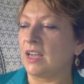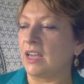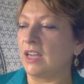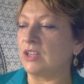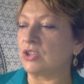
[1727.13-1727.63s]

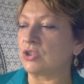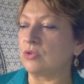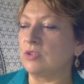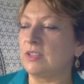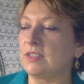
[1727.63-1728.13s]
It
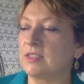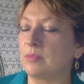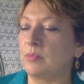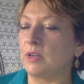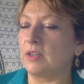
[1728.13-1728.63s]
should
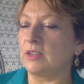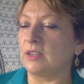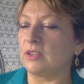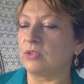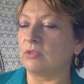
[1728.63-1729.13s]
dissipate
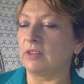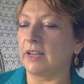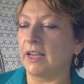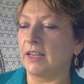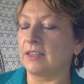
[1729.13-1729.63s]
into
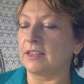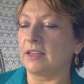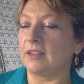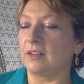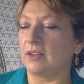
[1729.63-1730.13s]
light
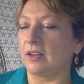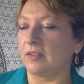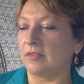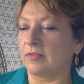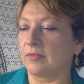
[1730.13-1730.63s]
and
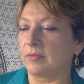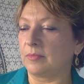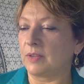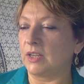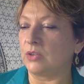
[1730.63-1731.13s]
love.
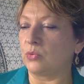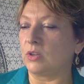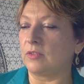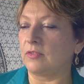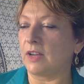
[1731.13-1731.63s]
It
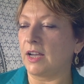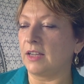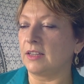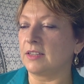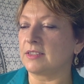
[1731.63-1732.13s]
will
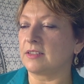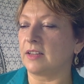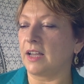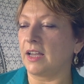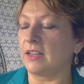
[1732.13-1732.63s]
find its
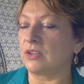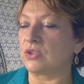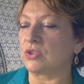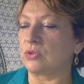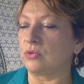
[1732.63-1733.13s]
light
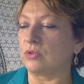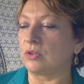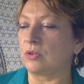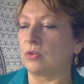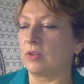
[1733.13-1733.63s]

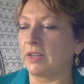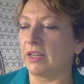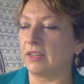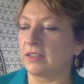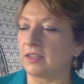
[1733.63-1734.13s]
sooner or
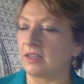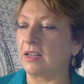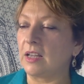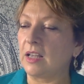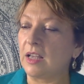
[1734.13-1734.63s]
later.
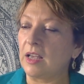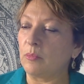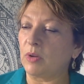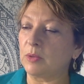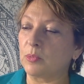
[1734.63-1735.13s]

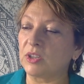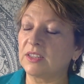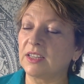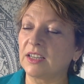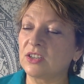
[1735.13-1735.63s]
But
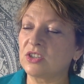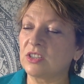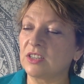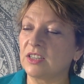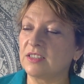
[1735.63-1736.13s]

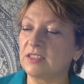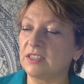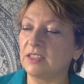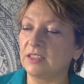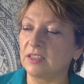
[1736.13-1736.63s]
protection is
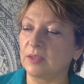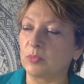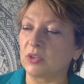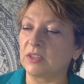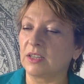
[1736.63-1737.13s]
needed.
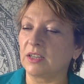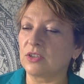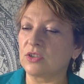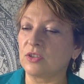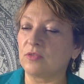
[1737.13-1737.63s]

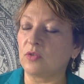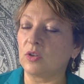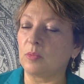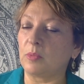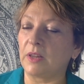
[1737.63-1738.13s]
Protection for
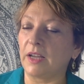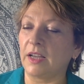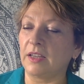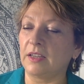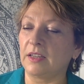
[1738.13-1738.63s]
the
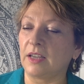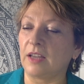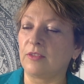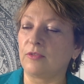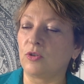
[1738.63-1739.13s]
planet
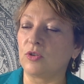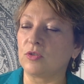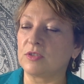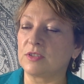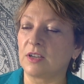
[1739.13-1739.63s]
and for
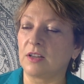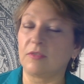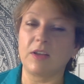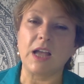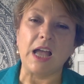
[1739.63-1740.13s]
yourself.
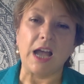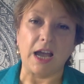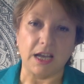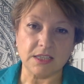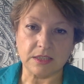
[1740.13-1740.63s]

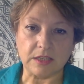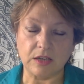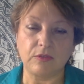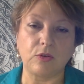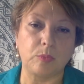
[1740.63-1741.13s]
Ask
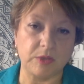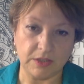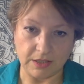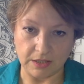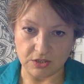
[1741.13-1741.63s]
for
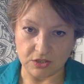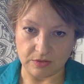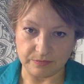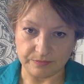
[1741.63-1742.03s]
protection.